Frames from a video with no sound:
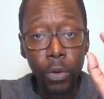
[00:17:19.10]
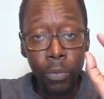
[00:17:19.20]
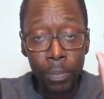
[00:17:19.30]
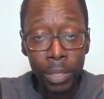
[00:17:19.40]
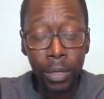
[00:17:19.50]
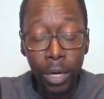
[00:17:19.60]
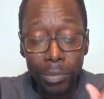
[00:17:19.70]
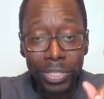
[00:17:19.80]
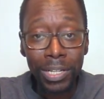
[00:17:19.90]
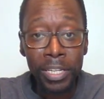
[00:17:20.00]
What
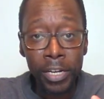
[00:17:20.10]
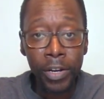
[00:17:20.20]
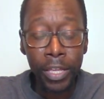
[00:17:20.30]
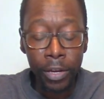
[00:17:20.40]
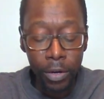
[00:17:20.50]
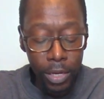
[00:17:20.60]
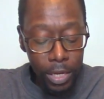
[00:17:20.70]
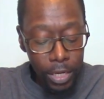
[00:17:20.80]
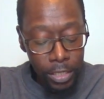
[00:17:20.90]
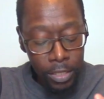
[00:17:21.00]
becomes clear here
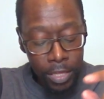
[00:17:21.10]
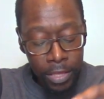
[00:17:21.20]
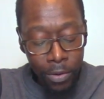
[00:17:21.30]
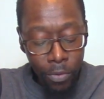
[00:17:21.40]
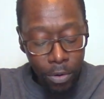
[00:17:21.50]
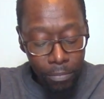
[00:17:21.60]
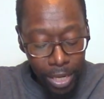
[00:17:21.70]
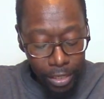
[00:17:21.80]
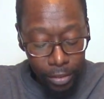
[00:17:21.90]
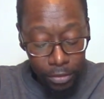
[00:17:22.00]
is that there were
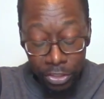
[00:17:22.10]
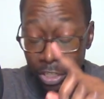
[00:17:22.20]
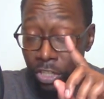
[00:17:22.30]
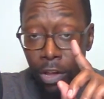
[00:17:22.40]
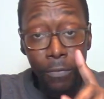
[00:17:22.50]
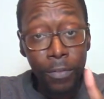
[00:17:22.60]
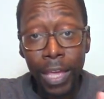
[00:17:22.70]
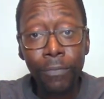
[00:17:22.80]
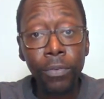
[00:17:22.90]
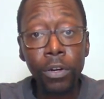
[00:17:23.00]
many, just off of
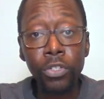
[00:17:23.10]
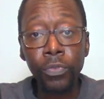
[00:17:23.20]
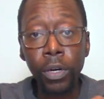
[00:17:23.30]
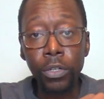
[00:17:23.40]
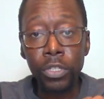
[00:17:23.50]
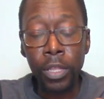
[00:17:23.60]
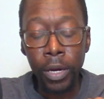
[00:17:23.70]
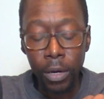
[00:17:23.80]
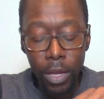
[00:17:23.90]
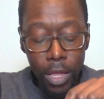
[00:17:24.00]
that first verse
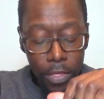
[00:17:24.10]
there